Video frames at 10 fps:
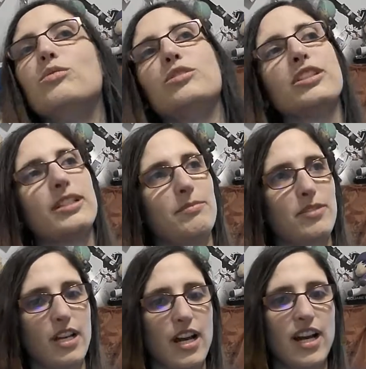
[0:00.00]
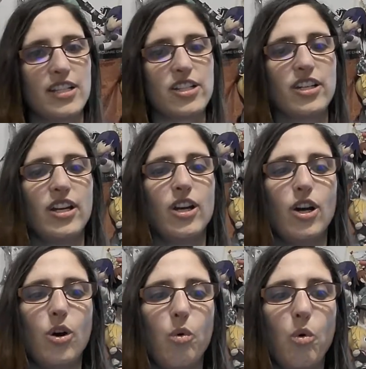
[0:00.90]
look at him dodge.
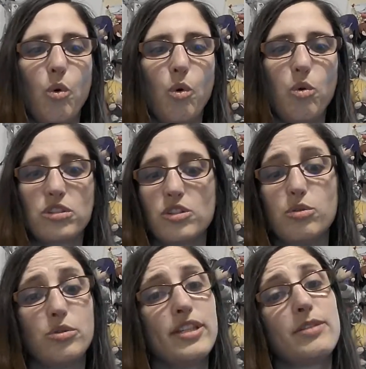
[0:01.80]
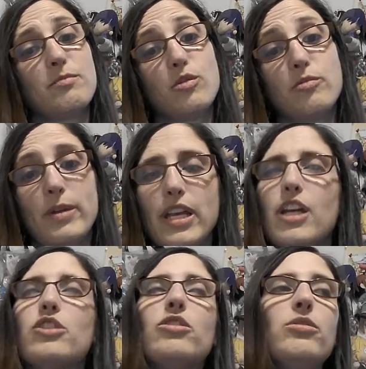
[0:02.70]
Ooh, dude, this movement,
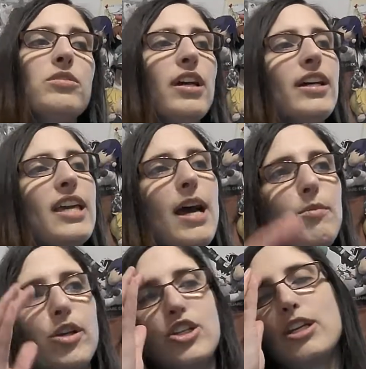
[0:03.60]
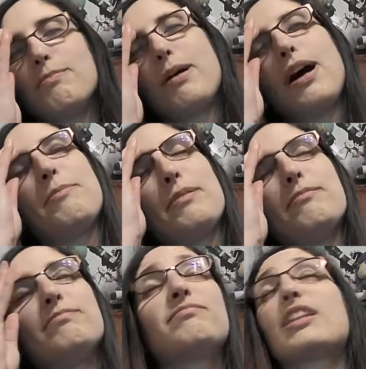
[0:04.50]
dude. Cowboy Bop,
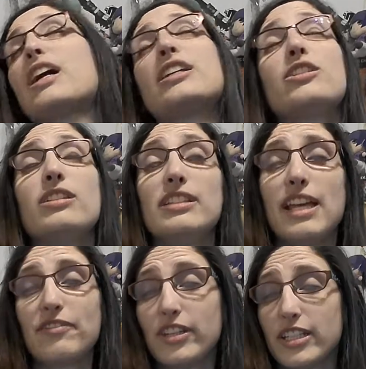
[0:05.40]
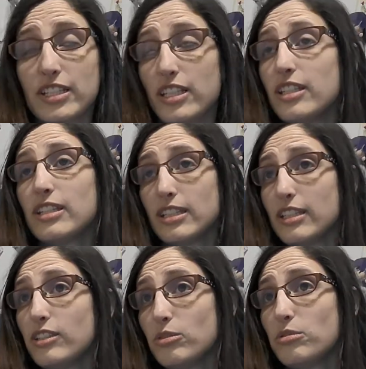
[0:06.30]
you, Netflix,
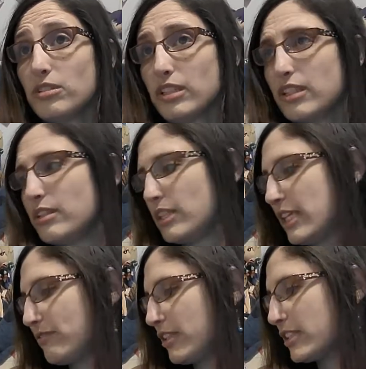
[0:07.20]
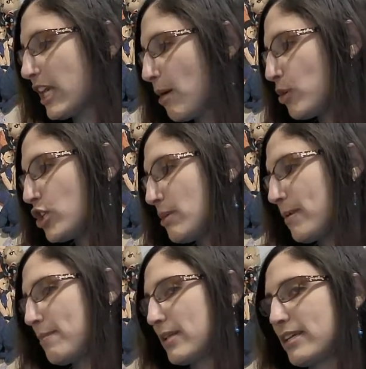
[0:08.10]
you uh, Netflix Cowboy cheap
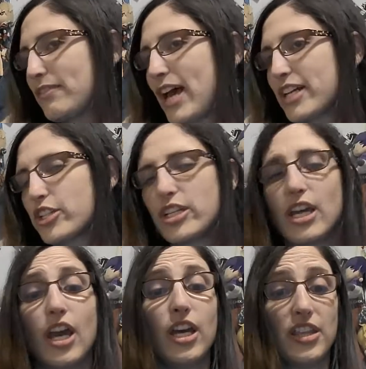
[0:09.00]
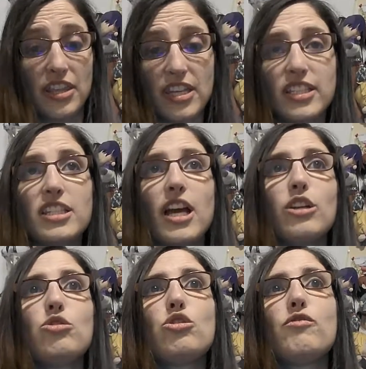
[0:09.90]
Bop like faction. This is how
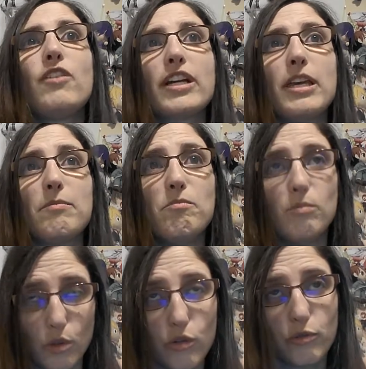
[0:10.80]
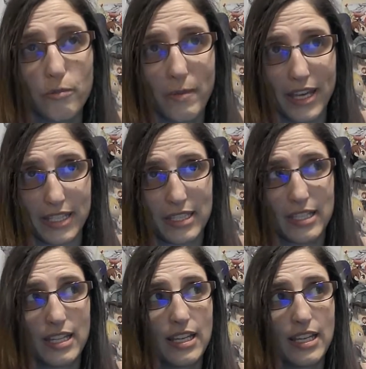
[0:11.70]
you do fucking movement.